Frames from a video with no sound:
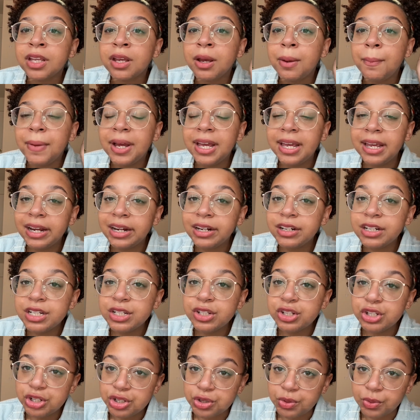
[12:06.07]
My hair is
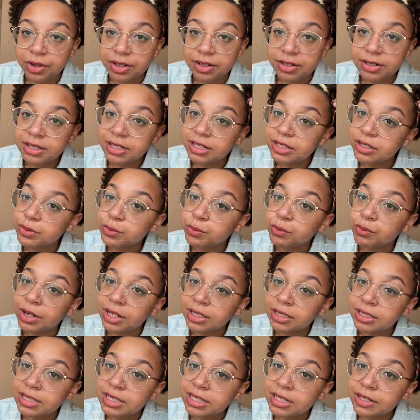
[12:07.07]
short. It's
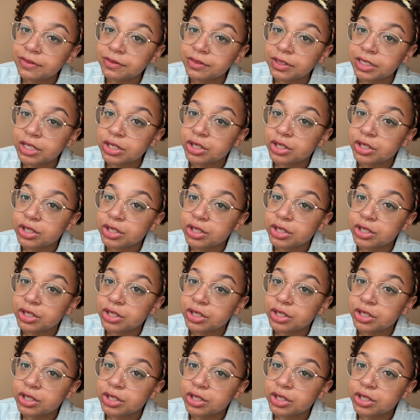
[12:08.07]
relatively